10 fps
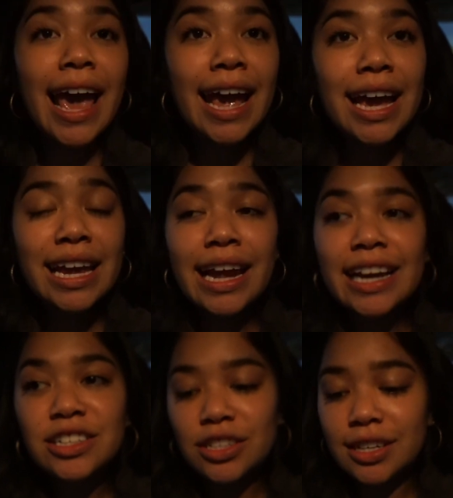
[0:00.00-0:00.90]
And
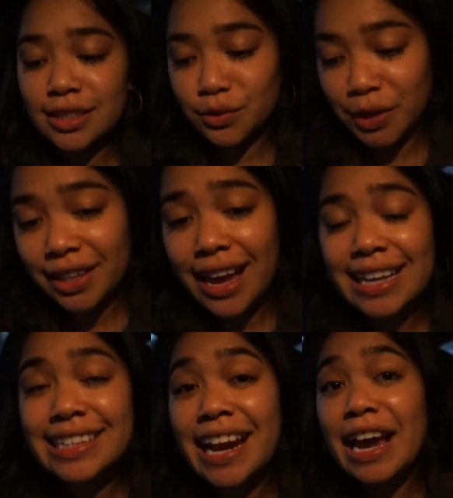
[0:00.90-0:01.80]
I just
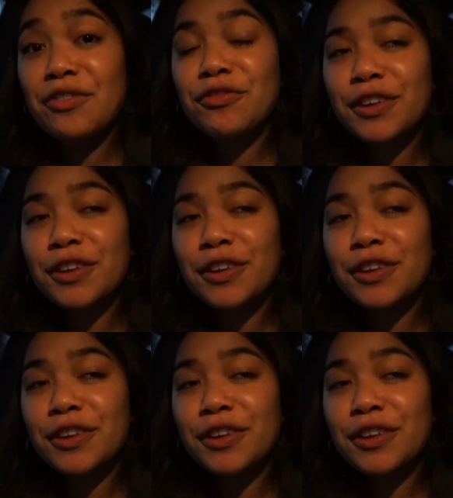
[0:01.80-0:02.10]
realized that I